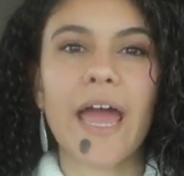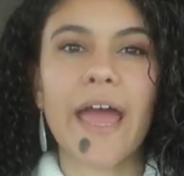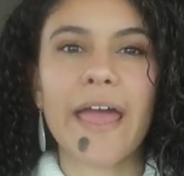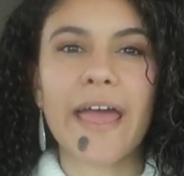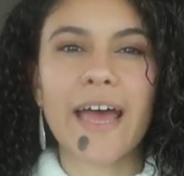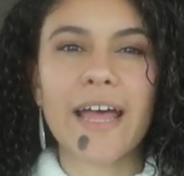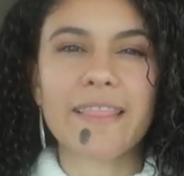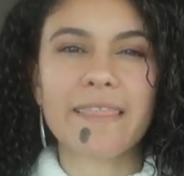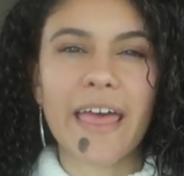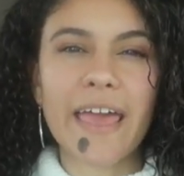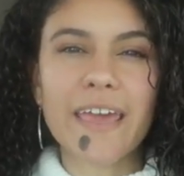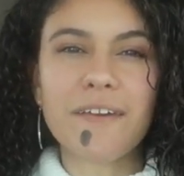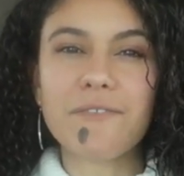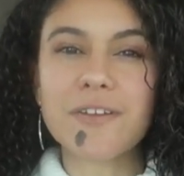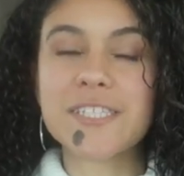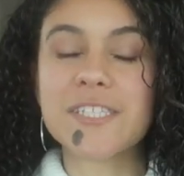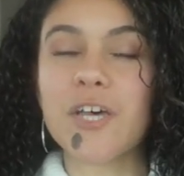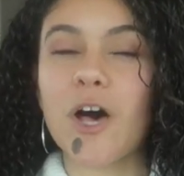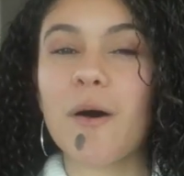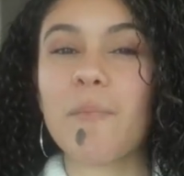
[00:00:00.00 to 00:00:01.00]
And they
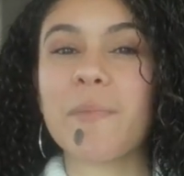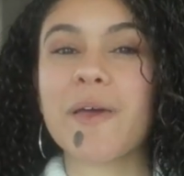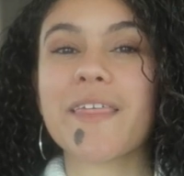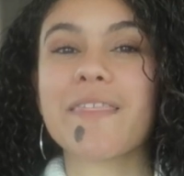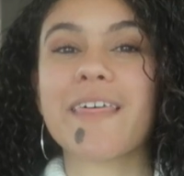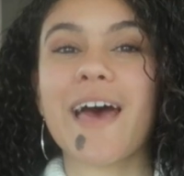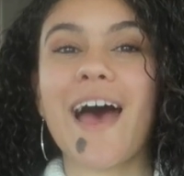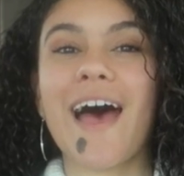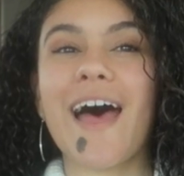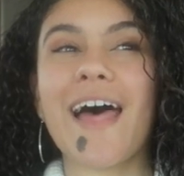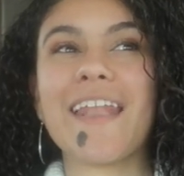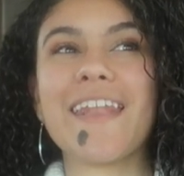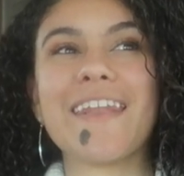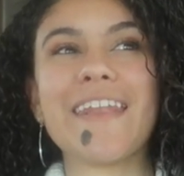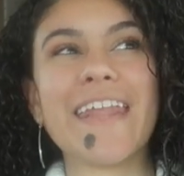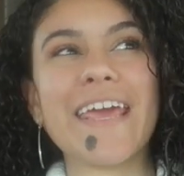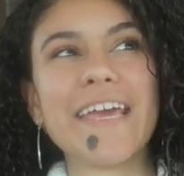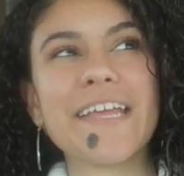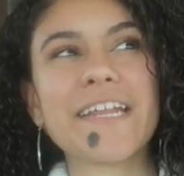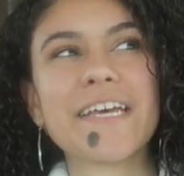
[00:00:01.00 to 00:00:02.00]
even taught me that
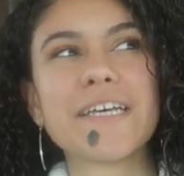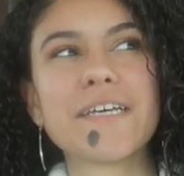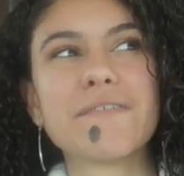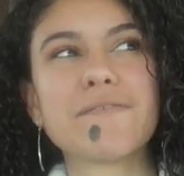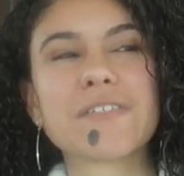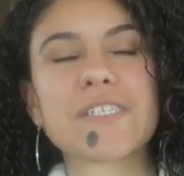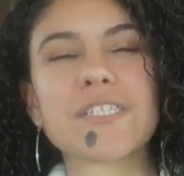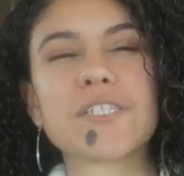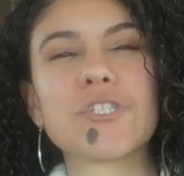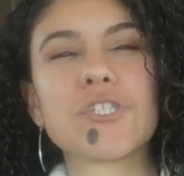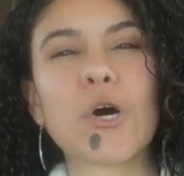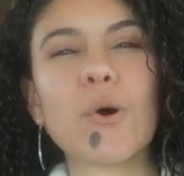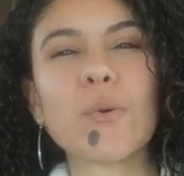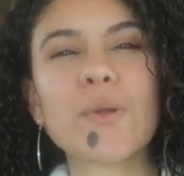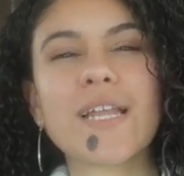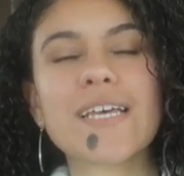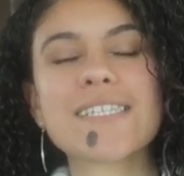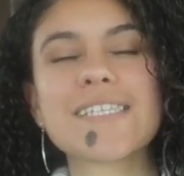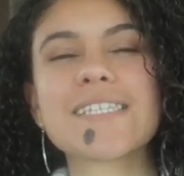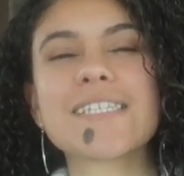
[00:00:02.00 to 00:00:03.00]
natives
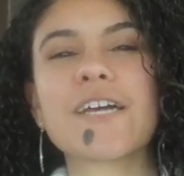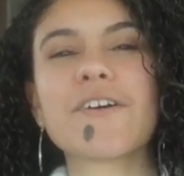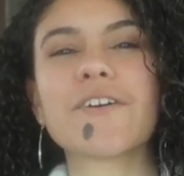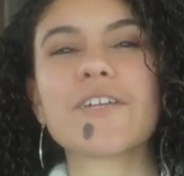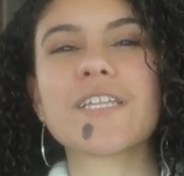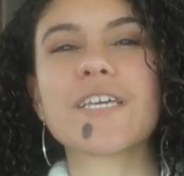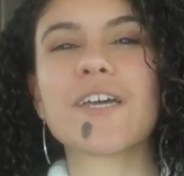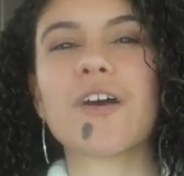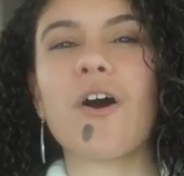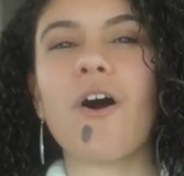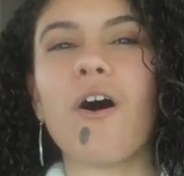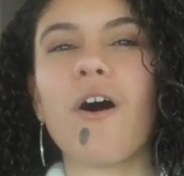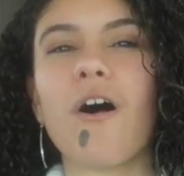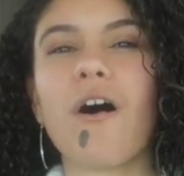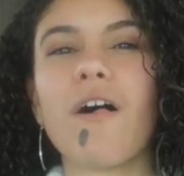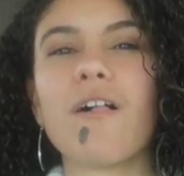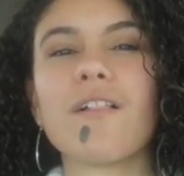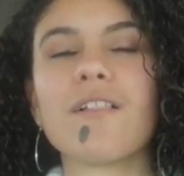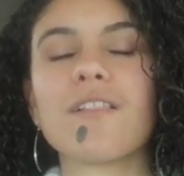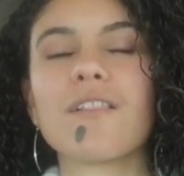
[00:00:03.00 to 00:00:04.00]
don't necessarily
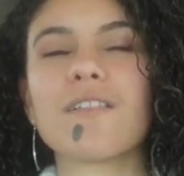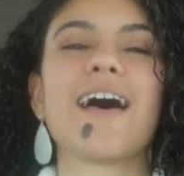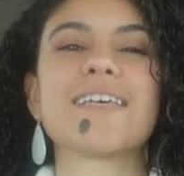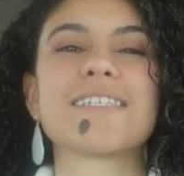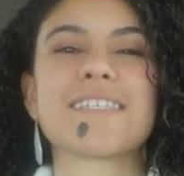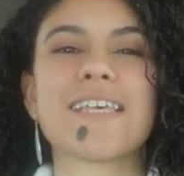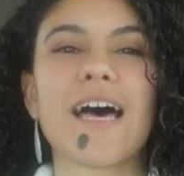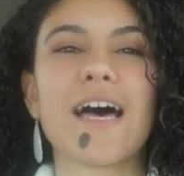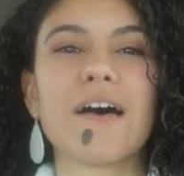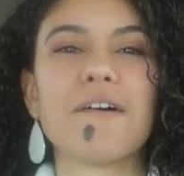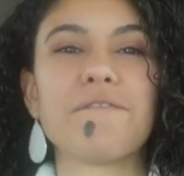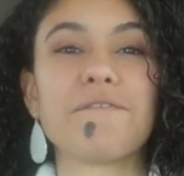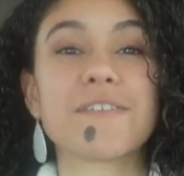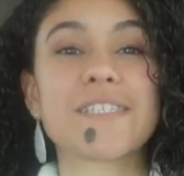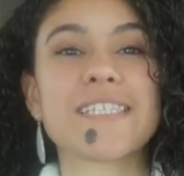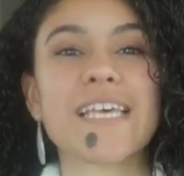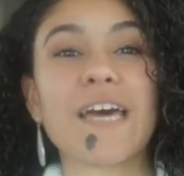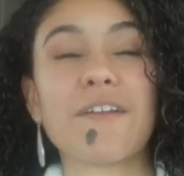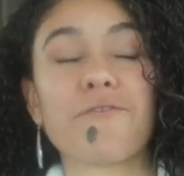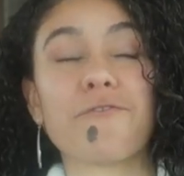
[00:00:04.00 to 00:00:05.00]
call
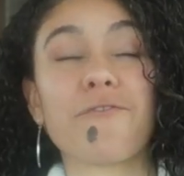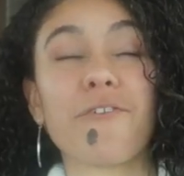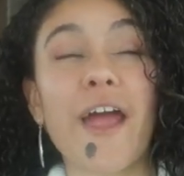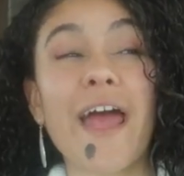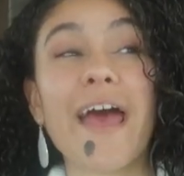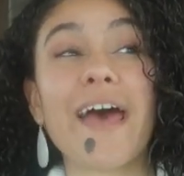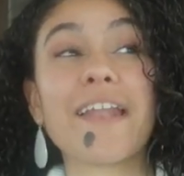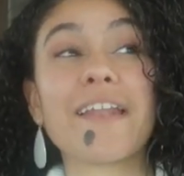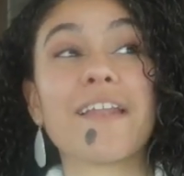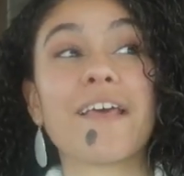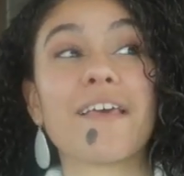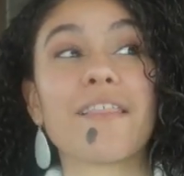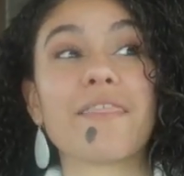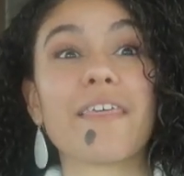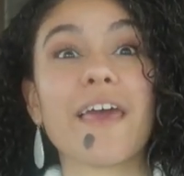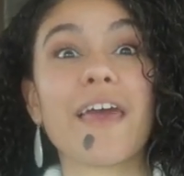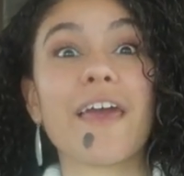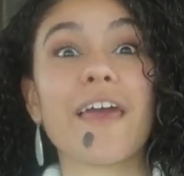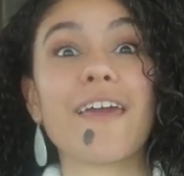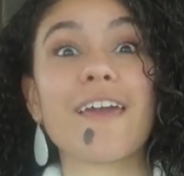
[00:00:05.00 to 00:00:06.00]
SF San Fran.
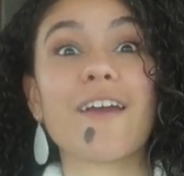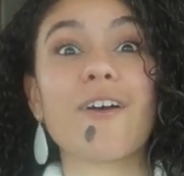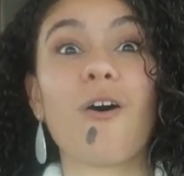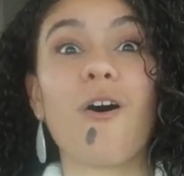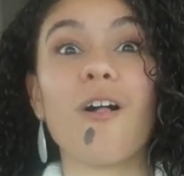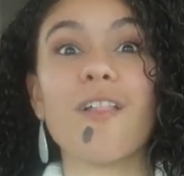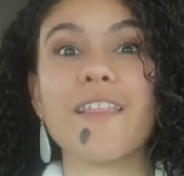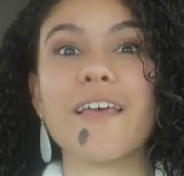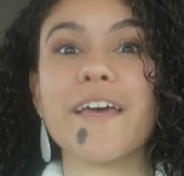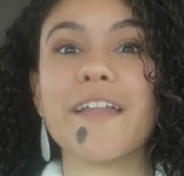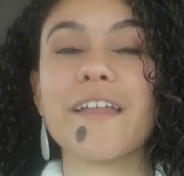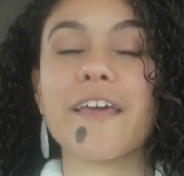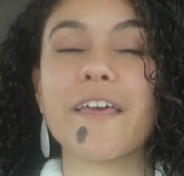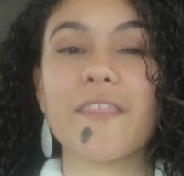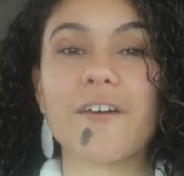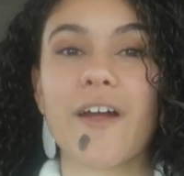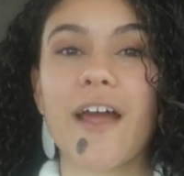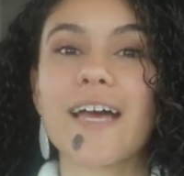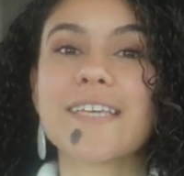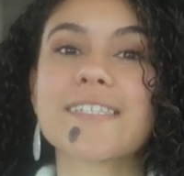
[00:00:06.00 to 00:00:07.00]
They call it
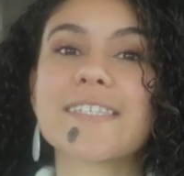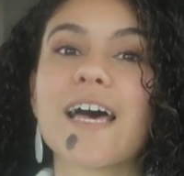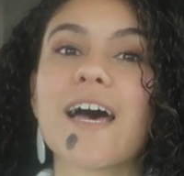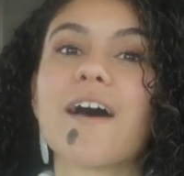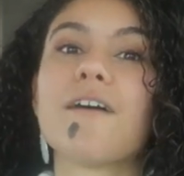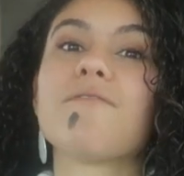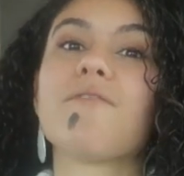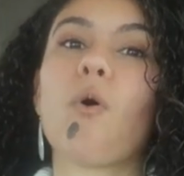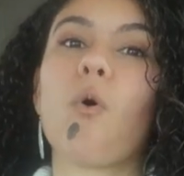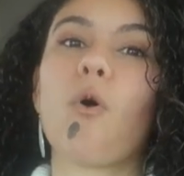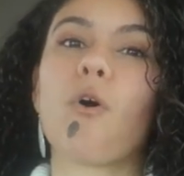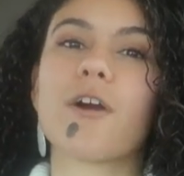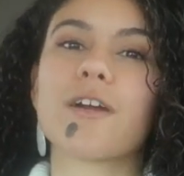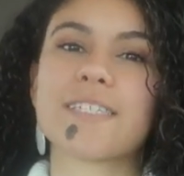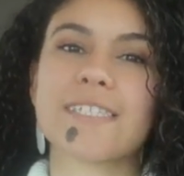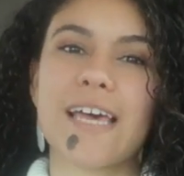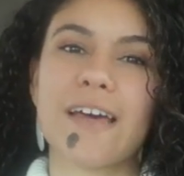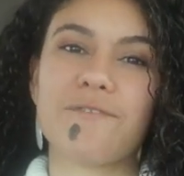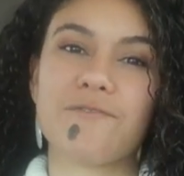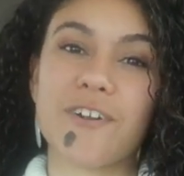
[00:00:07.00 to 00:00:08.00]
either SF or
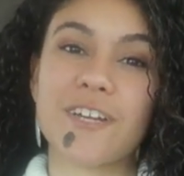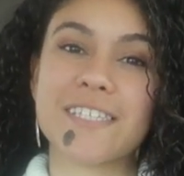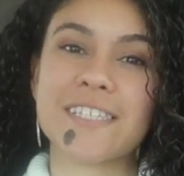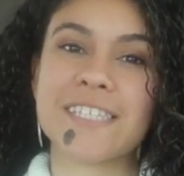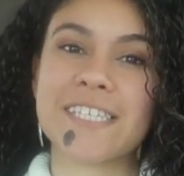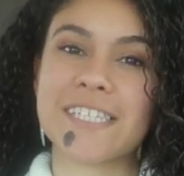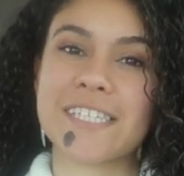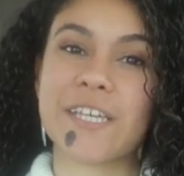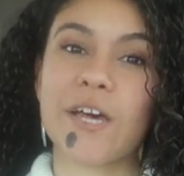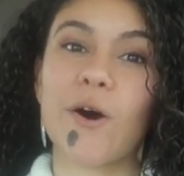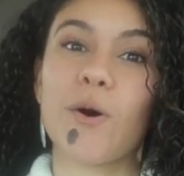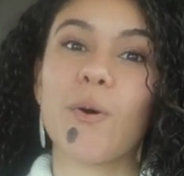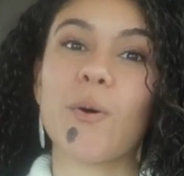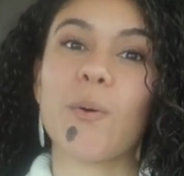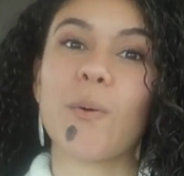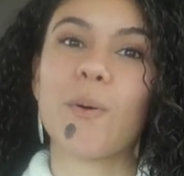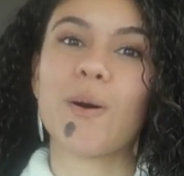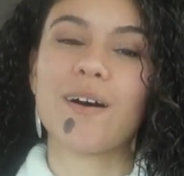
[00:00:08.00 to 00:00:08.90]
San Francisco.